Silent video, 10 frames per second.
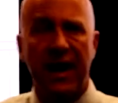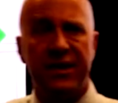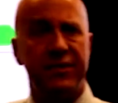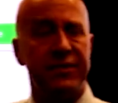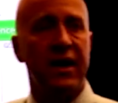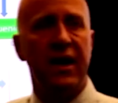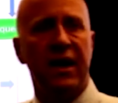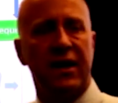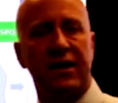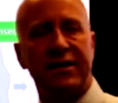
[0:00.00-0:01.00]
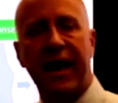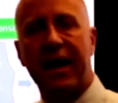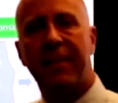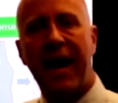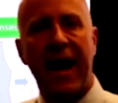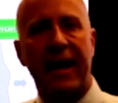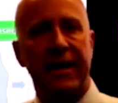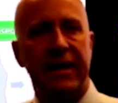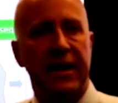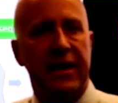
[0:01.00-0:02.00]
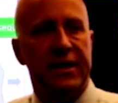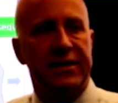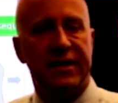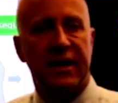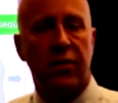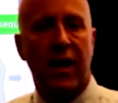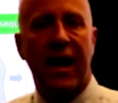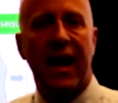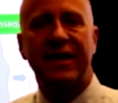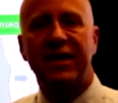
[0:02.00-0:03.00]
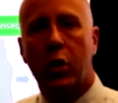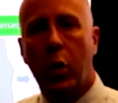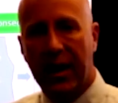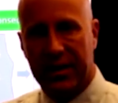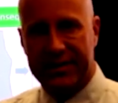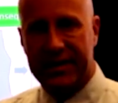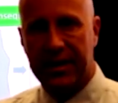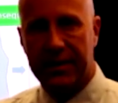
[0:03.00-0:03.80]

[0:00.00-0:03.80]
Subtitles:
And she's a little taken back. And she says, well, I like to quilt.